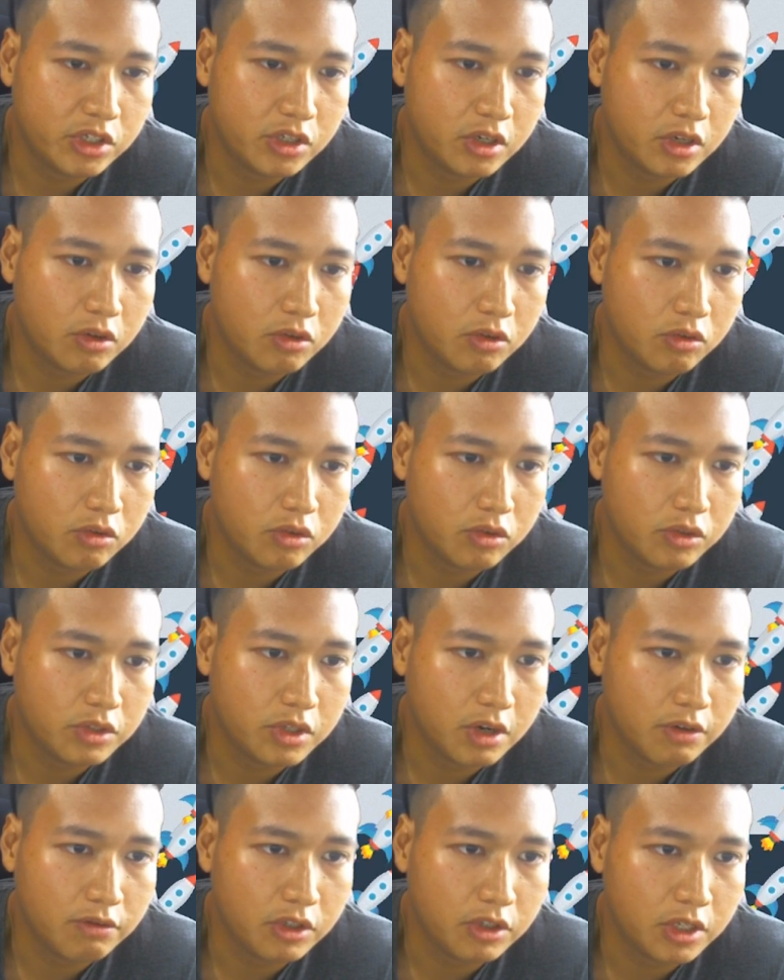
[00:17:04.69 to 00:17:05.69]
and you'll lose
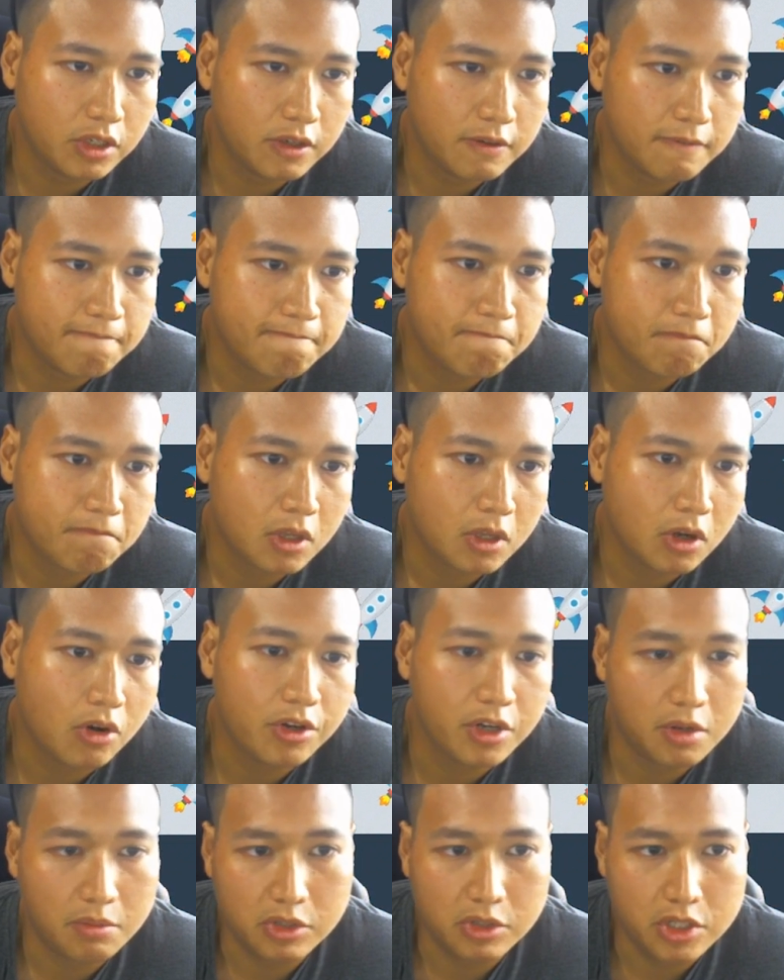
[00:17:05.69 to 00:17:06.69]
everything on
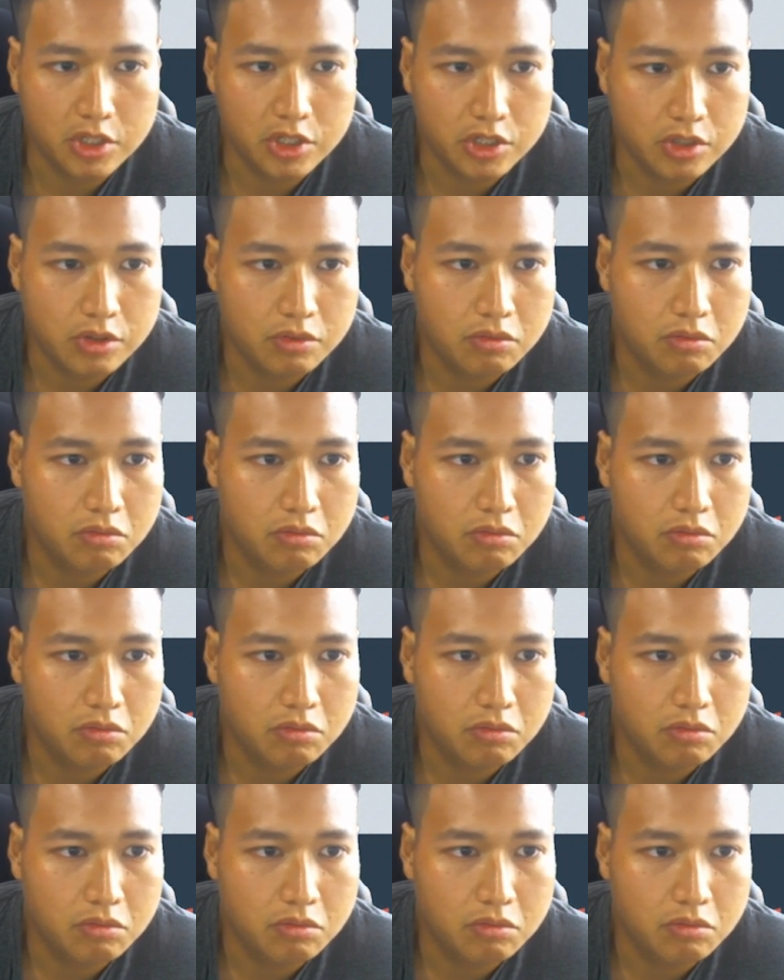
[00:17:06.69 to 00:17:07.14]
that position.